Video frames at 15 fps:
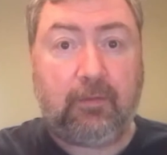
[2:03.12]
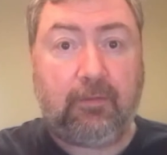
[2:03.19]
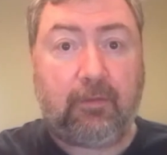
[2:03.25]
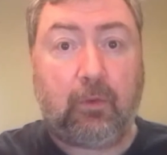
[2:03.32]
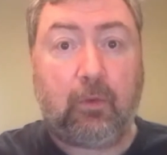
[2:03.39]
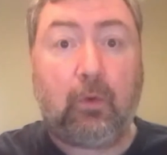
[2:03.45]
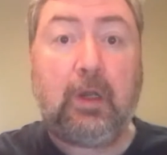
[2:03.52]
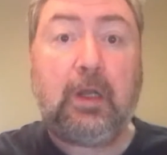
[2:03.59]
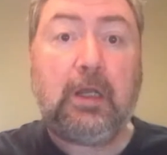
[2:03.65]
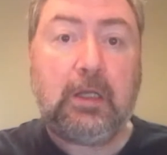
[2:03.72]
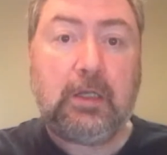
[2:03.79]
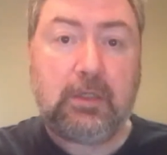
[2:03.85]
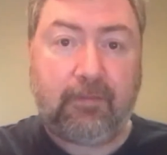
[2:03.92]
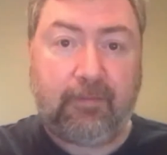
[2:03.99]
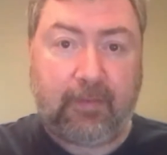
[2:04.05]
for
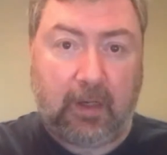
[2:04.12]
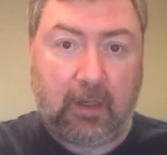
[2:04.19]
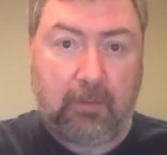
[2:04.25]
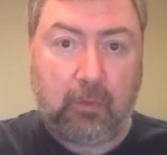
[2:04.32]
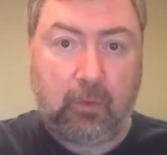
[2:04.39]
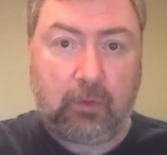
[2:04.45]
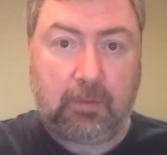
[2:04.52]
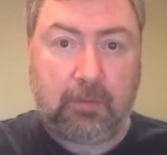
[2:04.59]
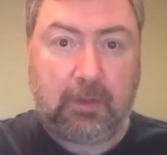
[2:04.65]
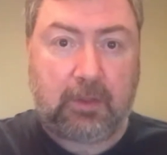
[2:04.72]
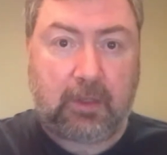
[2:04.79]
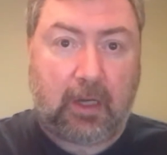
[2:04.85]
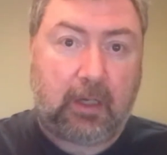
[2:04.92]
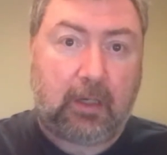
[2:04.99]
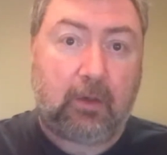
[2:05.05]
is available to be
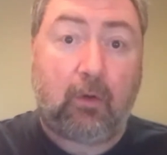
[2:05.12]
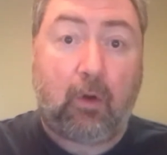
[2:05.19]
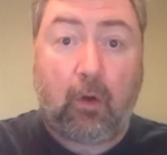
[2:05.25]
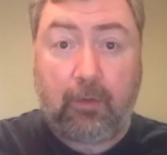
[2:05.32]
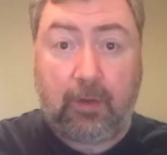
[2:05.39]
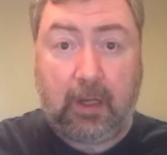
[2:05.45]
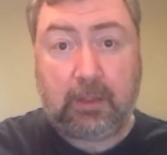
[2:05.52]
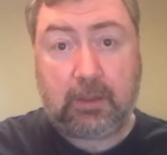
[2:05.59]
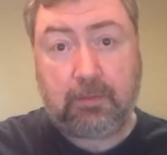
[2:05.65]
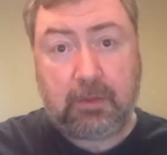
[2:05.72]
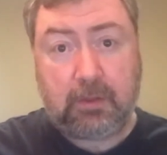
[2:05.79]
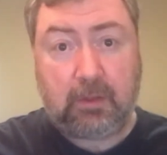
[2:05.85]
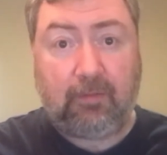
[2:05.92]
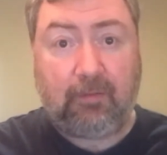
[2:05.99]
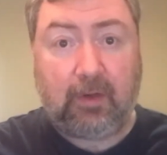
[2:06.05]
taken on that
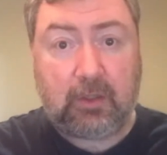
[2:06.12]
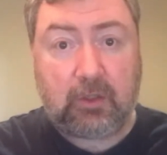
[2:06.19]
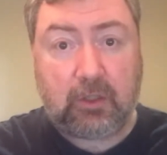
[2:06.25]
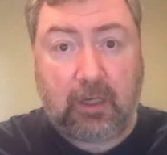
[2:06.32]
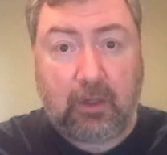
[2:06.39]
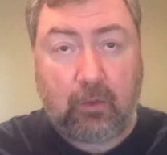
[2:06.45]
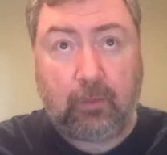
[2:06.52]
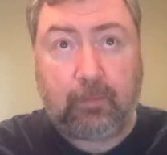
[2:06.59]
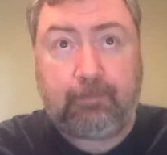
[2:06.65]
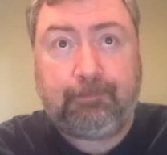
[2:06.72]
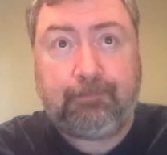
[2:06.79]
specific channel.